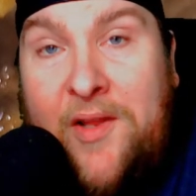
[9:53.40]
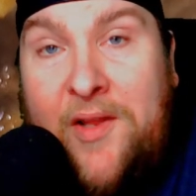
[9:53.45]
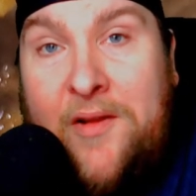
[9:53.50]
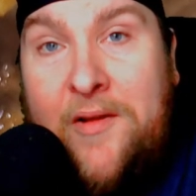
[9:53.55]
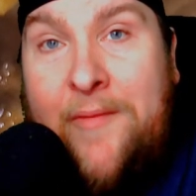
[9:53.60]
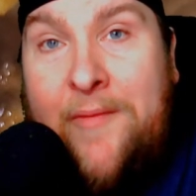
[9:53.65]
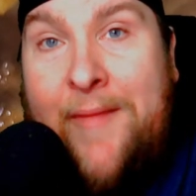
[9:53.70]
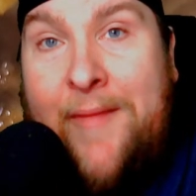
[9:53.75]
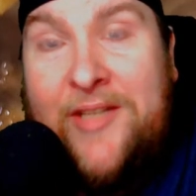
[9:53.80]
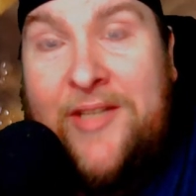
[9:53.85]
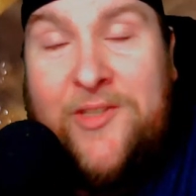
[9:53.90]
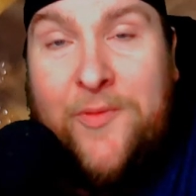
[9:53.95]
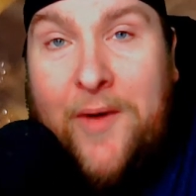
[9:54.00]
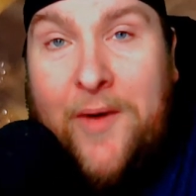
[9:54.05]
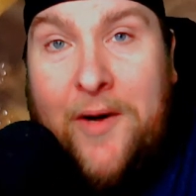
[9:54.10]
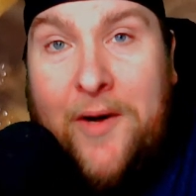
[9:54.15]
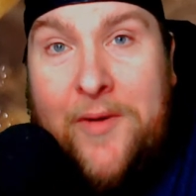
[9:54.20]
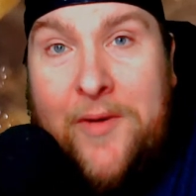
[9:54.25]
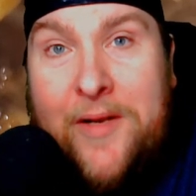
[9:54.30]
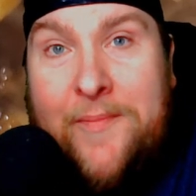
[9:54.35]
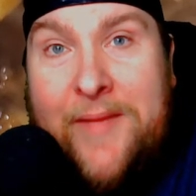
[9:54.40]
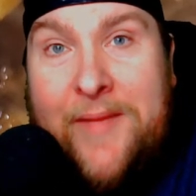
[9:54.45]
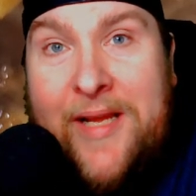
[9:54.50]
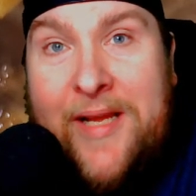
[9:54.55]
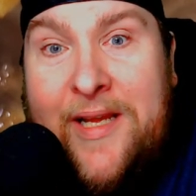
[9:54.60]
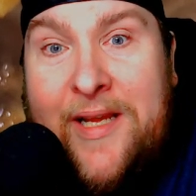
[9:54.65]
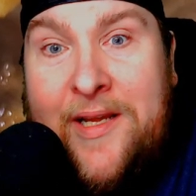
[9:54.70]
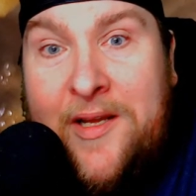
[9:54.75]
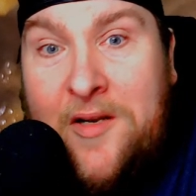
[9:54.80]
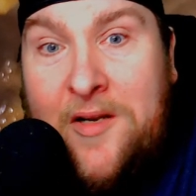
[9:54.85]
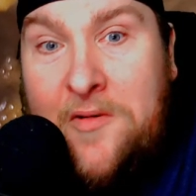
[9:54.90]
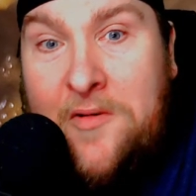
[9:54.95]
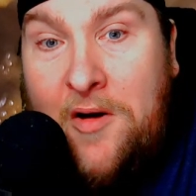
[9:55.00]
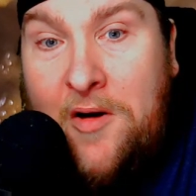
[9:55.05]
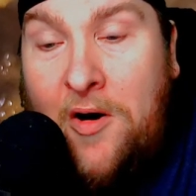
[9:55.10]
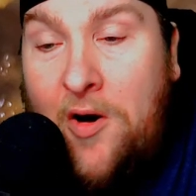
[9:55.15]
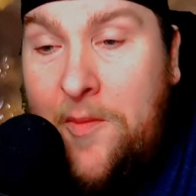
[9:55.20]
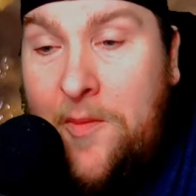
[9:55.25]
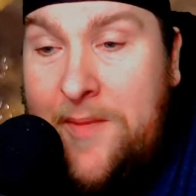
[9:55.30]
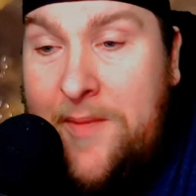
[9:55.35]
imagine where we'd be. It'd
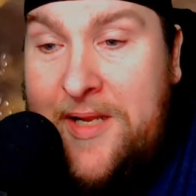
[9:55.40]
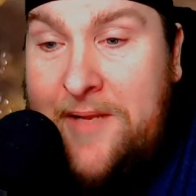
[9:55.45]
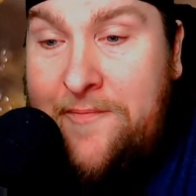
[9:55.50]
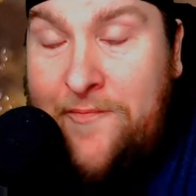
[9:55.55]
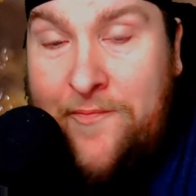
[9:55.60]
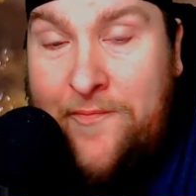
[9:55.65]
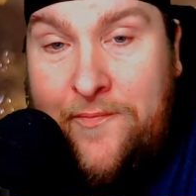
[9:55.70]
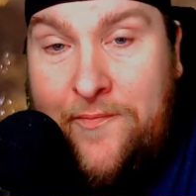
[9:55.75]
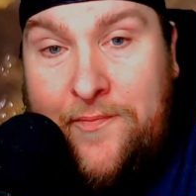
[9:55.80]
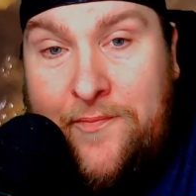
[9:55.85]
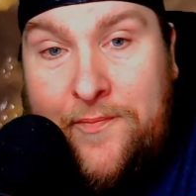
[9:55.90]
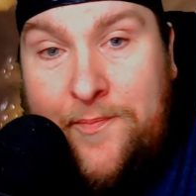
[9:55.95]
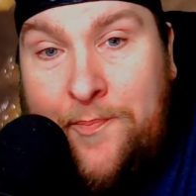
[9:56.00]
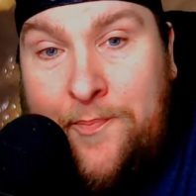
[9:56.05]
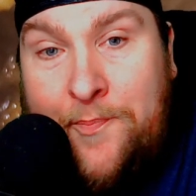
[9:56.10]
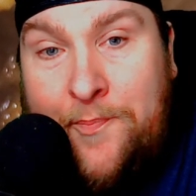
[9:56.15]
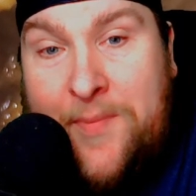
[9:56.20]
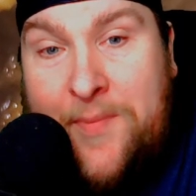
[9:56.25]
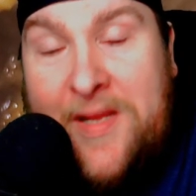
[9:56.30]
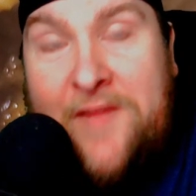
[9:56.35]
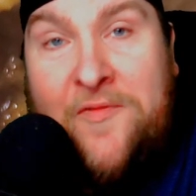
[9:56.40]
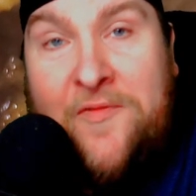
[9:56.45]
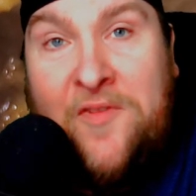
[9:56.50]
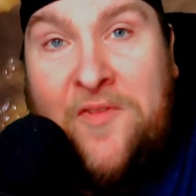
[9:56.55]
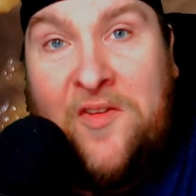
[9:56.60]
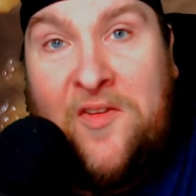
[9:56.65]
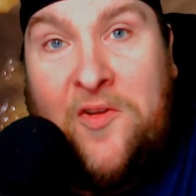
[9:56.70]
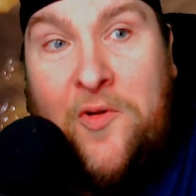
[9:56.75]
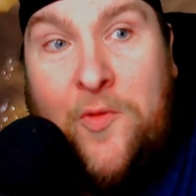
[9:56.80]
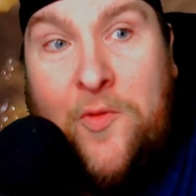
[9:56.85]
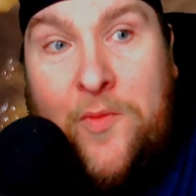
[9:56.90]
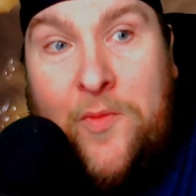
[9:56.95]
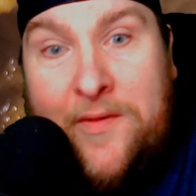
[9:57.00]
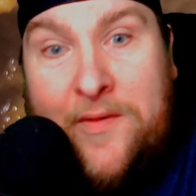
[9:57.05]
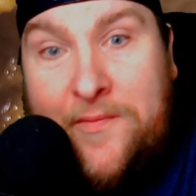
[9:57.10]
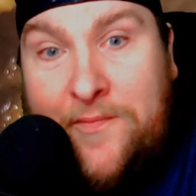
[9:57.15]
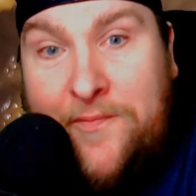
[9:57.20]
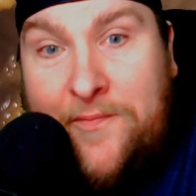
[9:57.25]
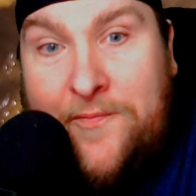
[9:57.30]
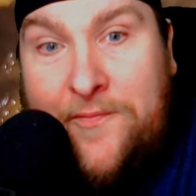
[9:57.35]
all be beef stew
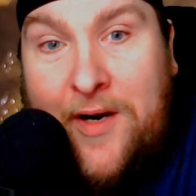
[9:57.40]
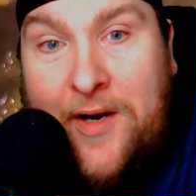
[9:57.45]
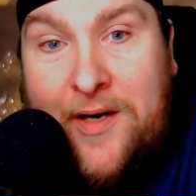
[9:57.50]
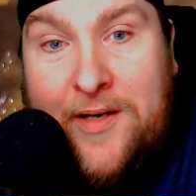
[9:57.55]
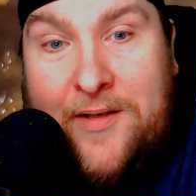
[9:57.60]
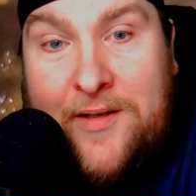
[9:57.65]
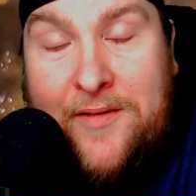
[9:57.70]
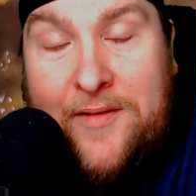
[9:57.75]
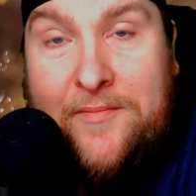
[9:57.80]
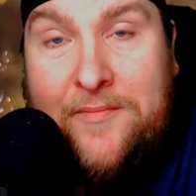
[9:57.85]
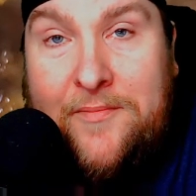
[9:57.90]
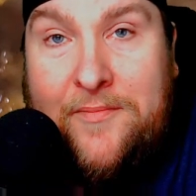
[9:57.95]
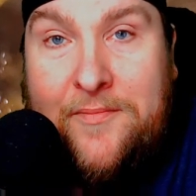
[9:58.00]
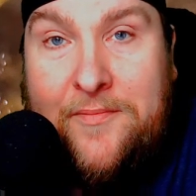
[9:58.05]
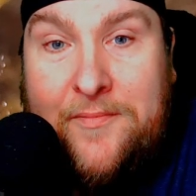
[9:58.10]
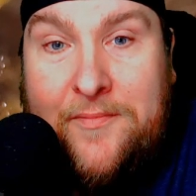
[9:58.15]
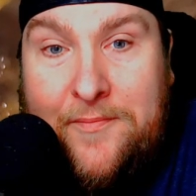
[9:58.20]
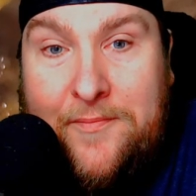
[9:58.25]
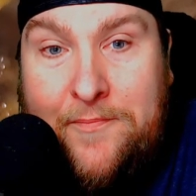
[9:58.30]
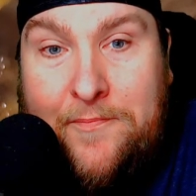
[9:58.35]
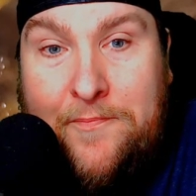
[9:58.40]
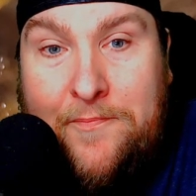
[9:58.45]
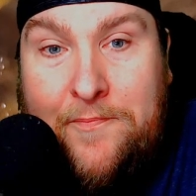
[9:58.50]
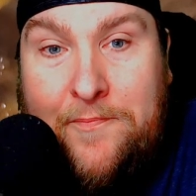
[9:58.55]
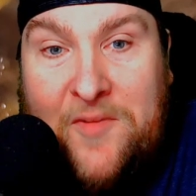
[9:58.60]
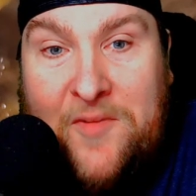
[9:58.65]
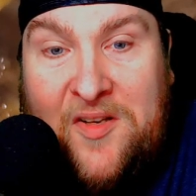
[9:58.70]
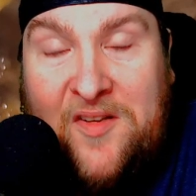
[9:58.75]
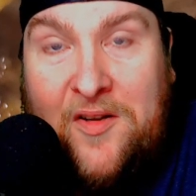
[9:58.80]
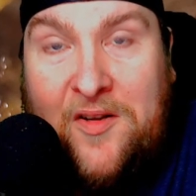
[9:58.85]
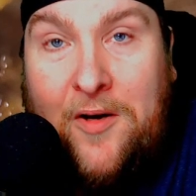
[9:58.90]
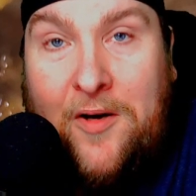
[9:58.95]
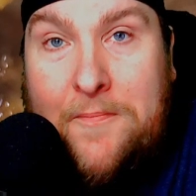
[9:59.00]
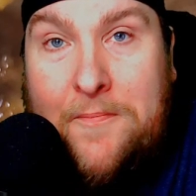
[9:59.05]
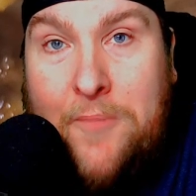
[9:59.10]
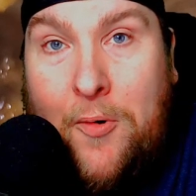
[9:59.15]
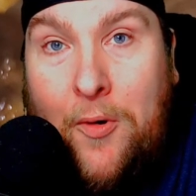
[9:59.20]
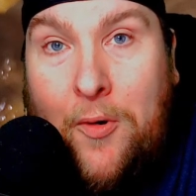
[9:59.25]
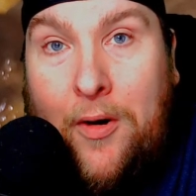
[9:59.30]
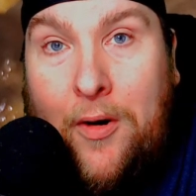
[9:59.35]
and fucking salt
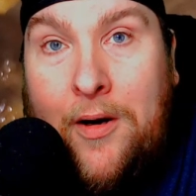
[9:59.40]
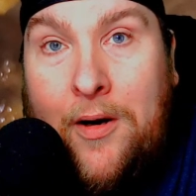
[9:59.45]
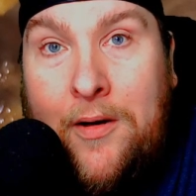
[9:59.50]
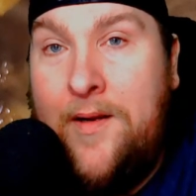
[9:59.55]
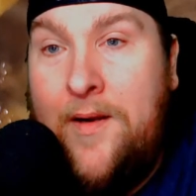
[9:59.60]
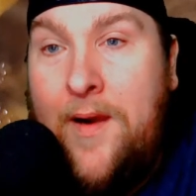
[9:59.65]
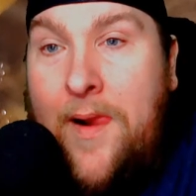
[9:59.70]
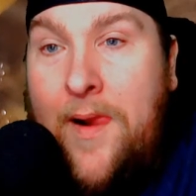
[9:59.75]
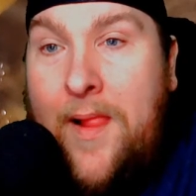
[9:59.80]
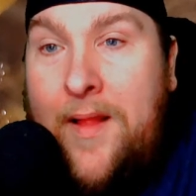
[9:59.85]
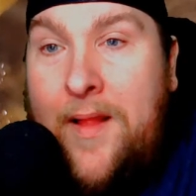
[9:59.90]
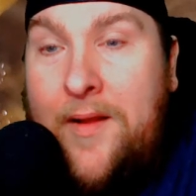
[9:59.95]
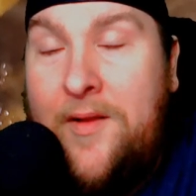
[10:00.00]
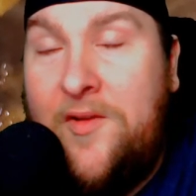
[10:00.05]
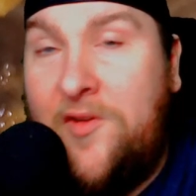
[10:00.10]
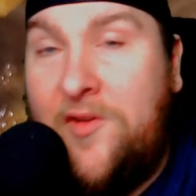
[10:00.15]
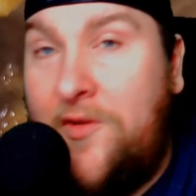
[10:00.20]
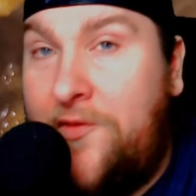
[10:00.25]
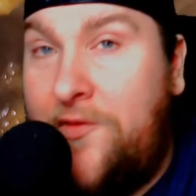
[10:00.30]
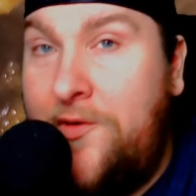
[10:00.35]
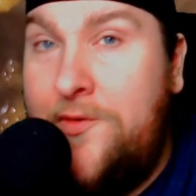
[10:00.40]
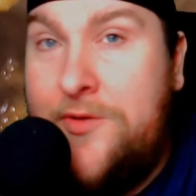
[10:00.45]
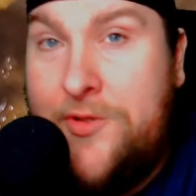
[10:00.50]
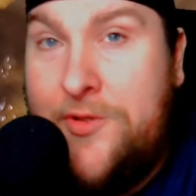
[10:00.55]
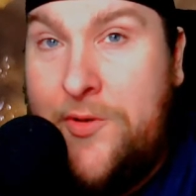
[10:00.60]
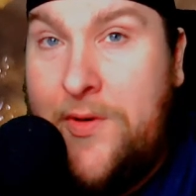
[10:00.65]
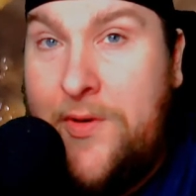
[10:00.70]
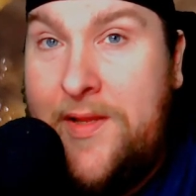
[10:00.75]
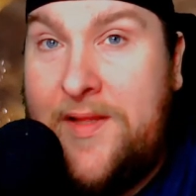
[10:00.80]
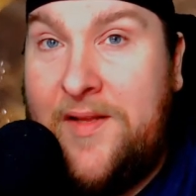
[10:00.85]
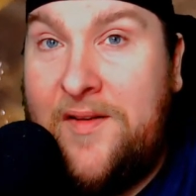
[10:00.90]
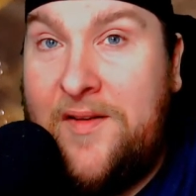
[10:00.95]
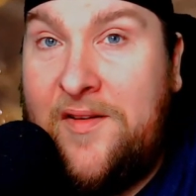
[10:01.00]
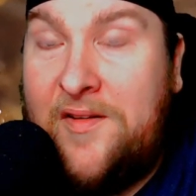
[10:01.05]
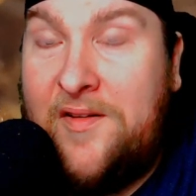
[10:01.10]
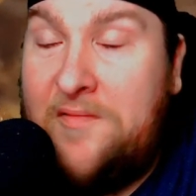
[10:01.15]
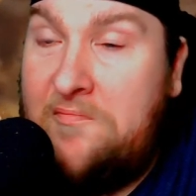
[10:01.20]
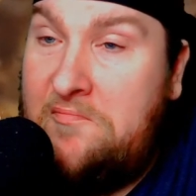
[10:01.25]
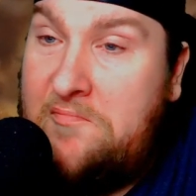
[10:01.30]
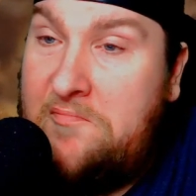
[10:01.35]
pork. So if you enjoyed
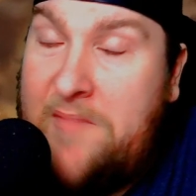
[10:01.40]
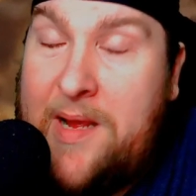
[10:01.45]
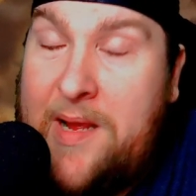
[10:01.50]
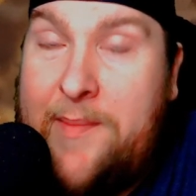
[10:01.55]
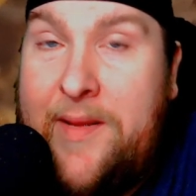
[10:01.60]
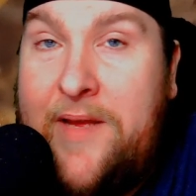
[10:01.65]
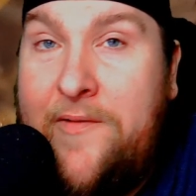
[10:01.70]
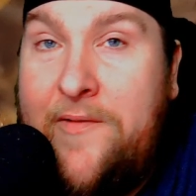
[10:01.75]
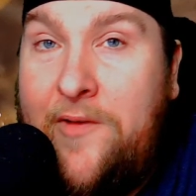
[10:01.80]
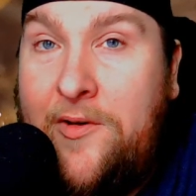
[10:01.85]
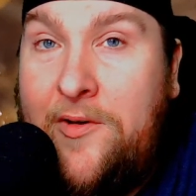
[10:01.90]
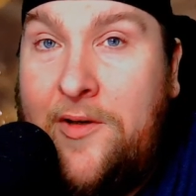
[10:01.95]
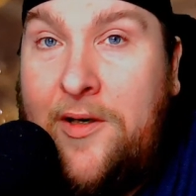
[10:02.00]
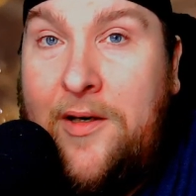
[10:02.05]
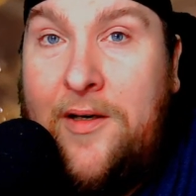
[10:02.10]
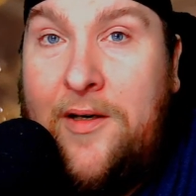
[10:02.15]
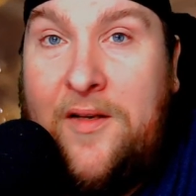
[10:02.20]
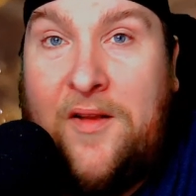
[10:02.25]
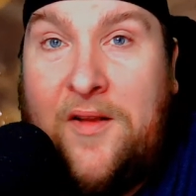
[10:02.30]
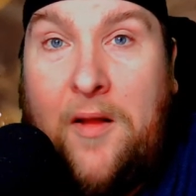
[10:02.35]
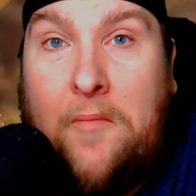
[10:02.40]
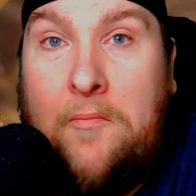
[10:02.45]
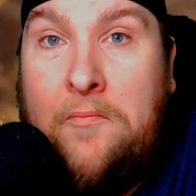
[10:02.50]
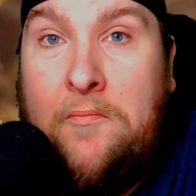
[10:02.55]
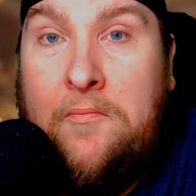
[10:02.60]
this, maybe even learn something,